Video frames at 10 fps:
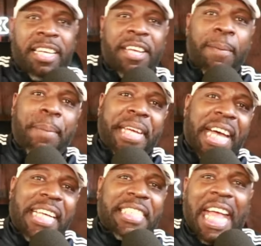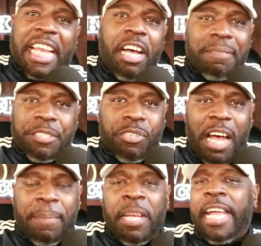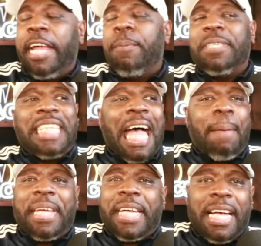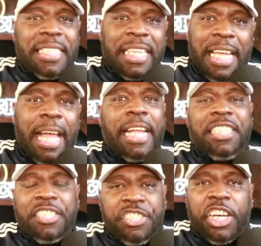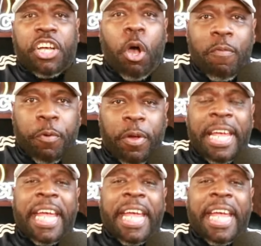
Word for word: because they love Trump. It was not because it, it, just took over.